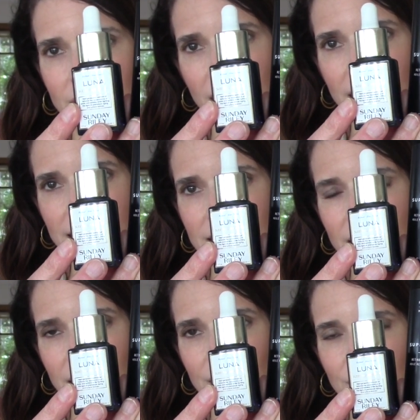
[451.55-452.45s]
the dyes
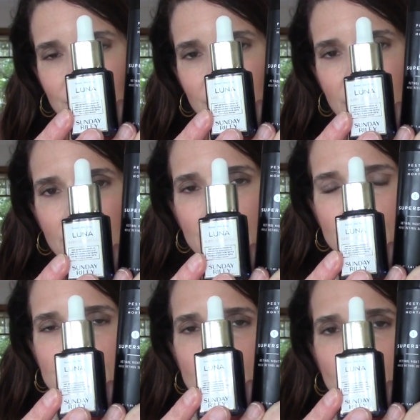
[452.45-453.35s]
in here.
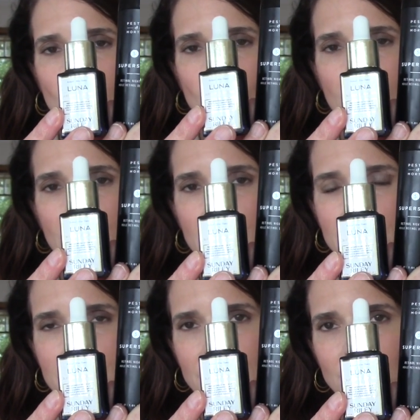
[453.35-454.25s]
So what I
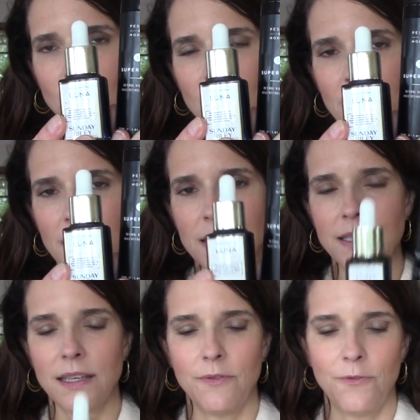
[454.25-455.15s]
did
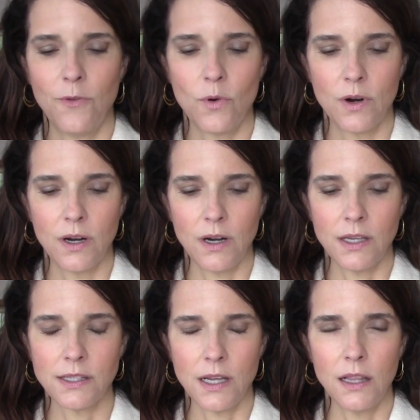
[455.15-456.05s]
was for
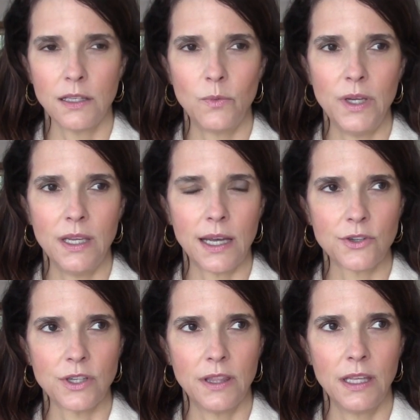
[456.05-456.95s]
a solid week,
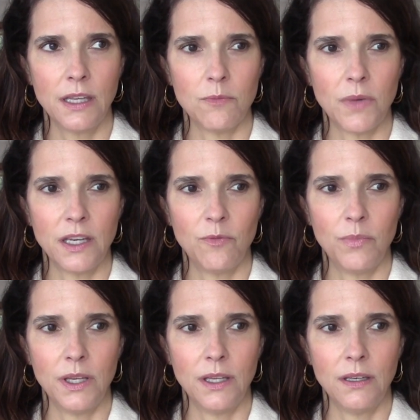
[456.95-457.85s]
actually I think it might have
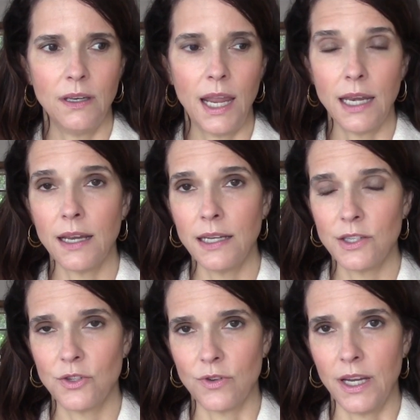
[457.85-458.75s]
been eight
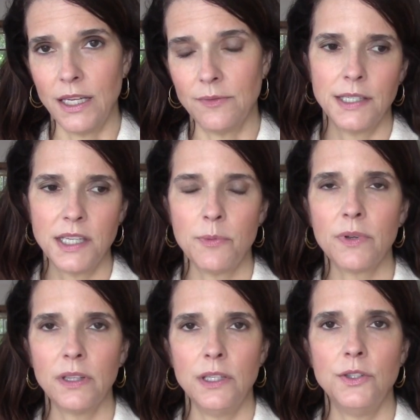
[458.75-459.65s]
nights straight. I
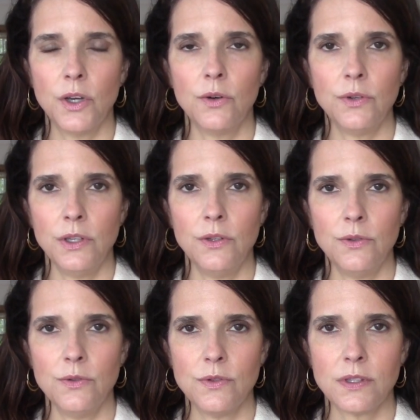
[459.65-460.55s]
typically don't
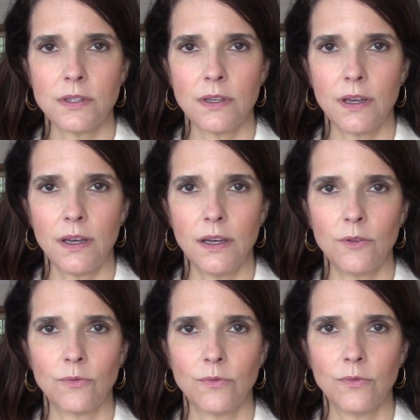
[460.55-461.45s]
use
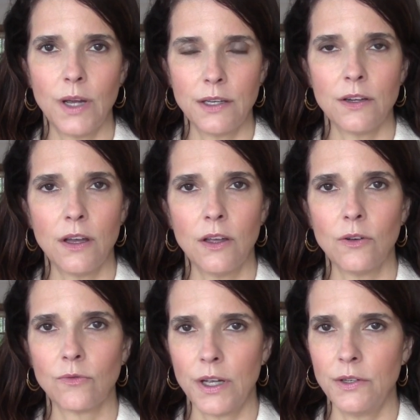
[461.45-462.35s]
uh,
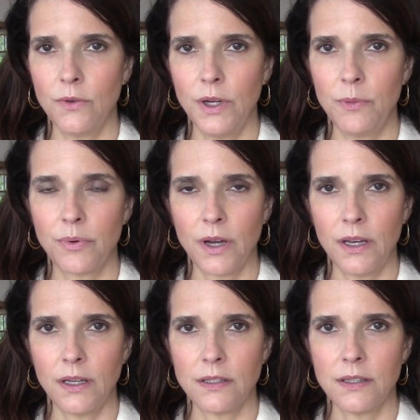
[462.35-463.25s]
retinol, retinoid
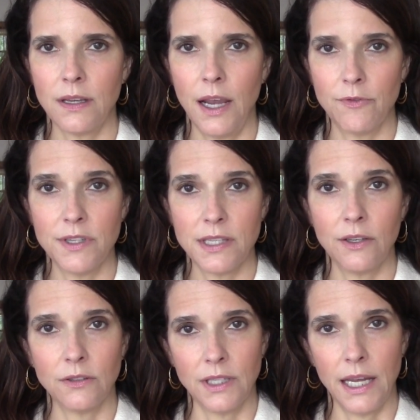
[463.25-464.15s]
product every
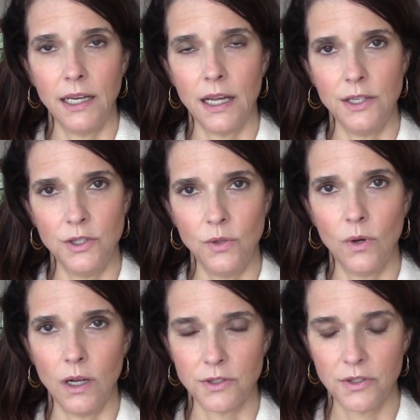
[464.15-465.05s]
single night. I
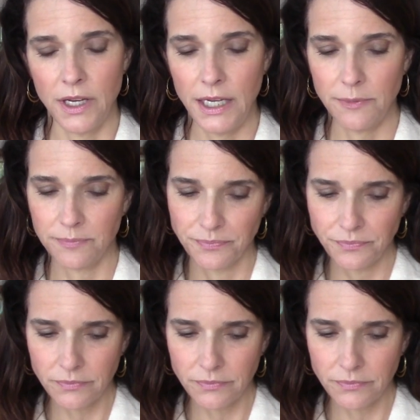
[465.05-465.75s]
do alternate,